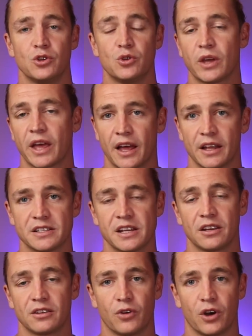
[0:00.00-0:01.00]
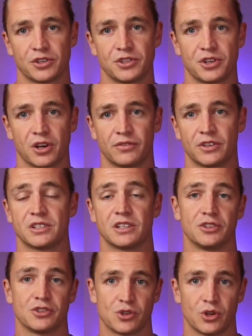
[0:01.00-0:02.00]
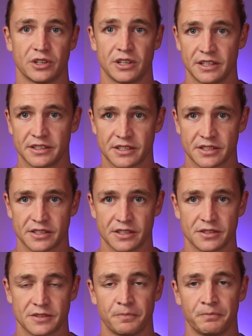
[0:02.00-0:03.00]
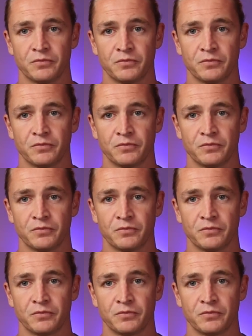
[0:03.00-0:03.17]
you can take advantage of it in certain instances.